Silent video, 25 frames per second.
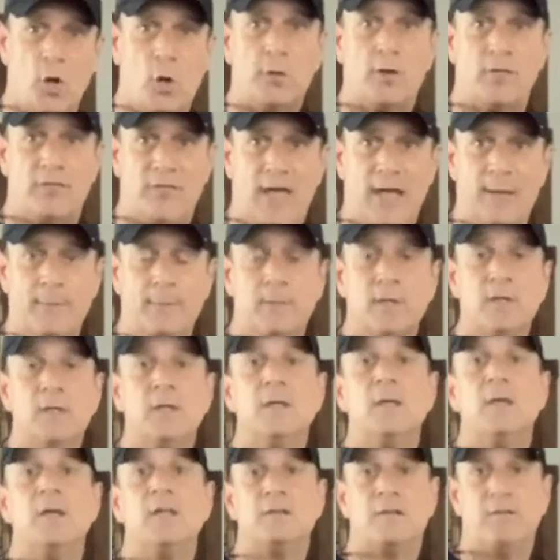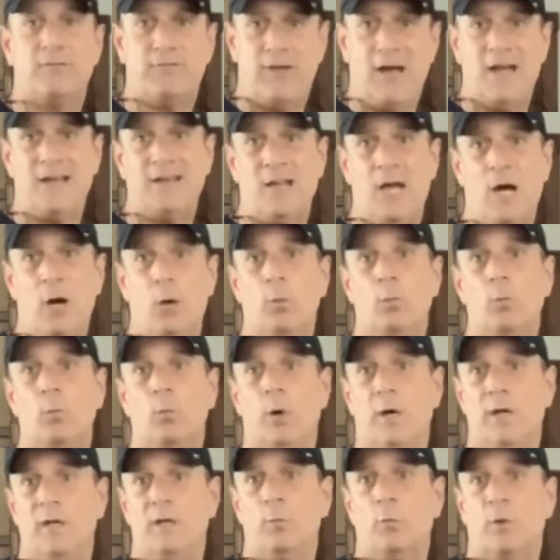to them to find out
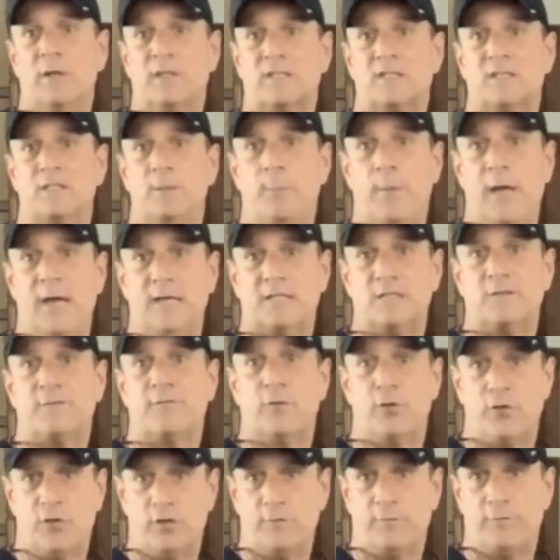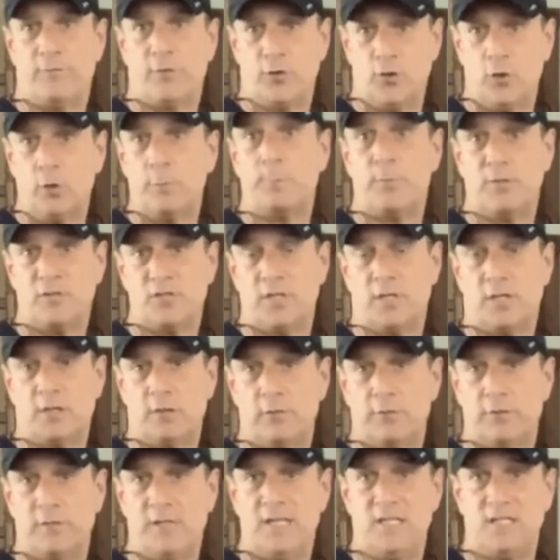what's the best for your
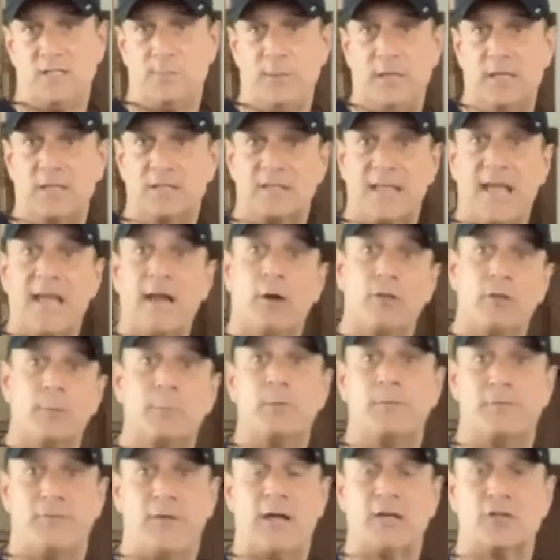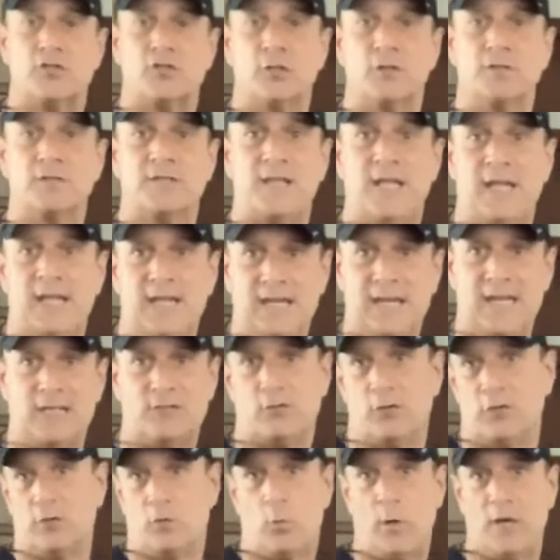particular needs, because they are the professionals. They can
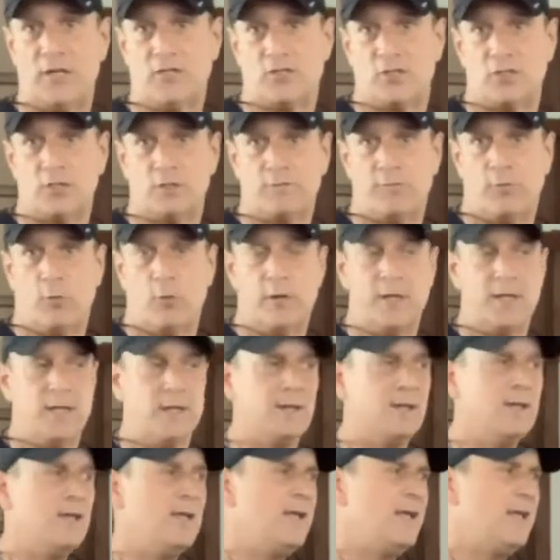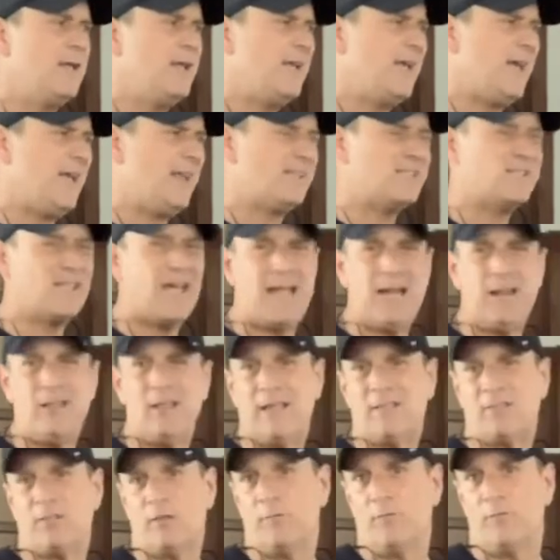answer the questions for you. And it's kind of
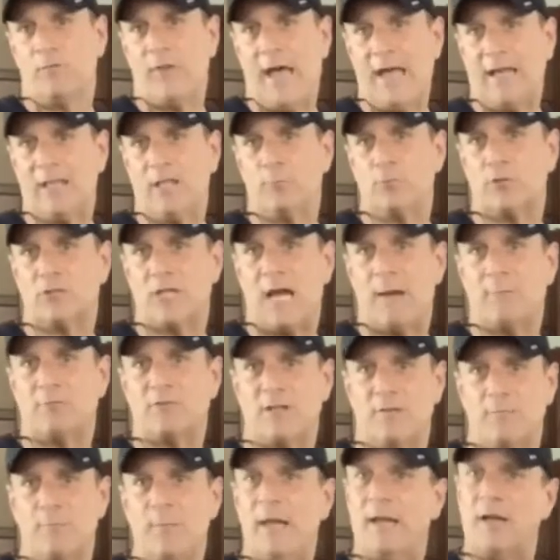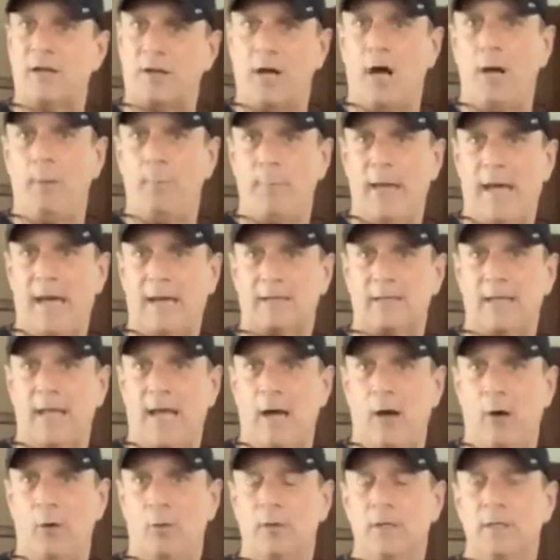like the vacuum shops have made a comeback
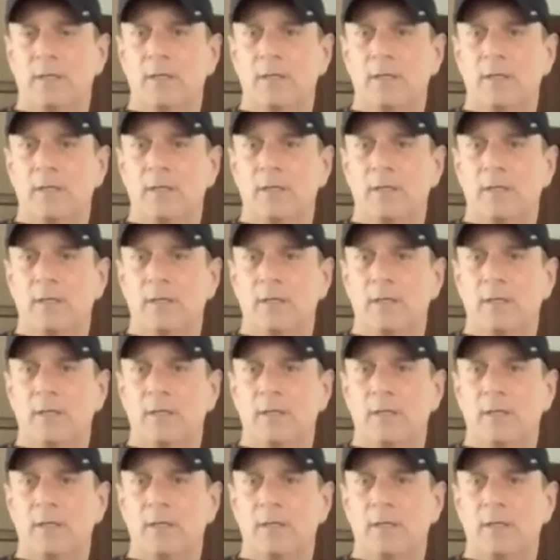now.